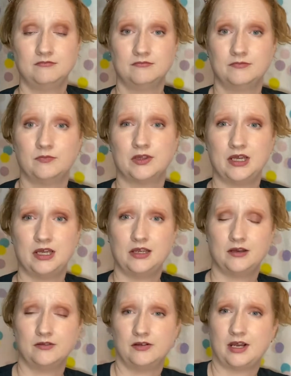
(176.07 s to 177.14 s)
where they
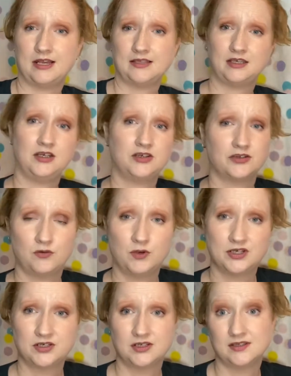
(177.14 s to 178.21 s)
they're asking each other
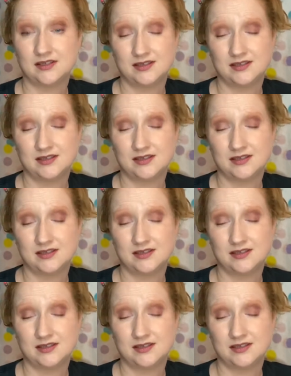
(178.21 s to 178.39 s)
questions to